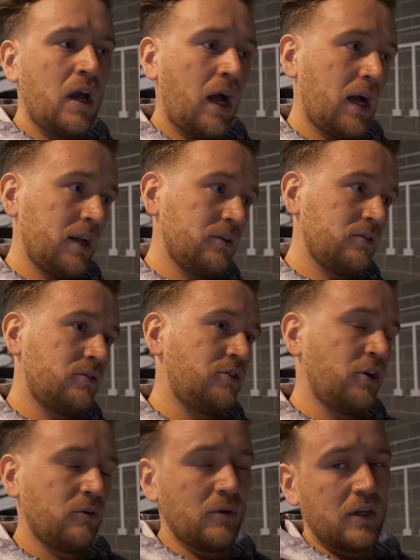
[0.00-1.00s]
and
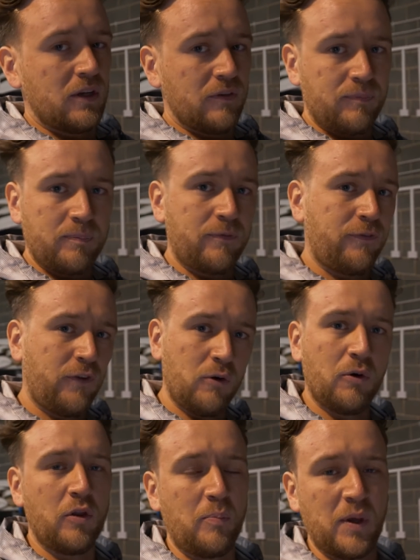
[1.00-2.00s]
tune it and a
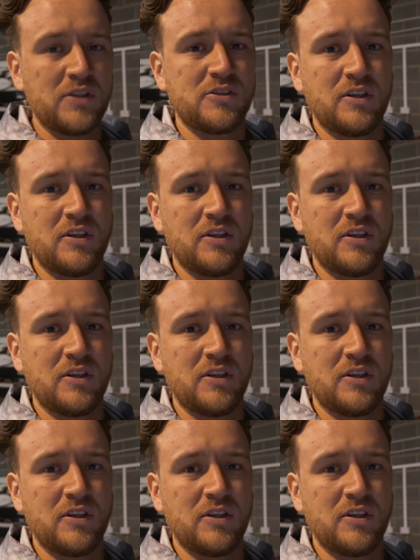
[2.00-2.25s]
few other bits,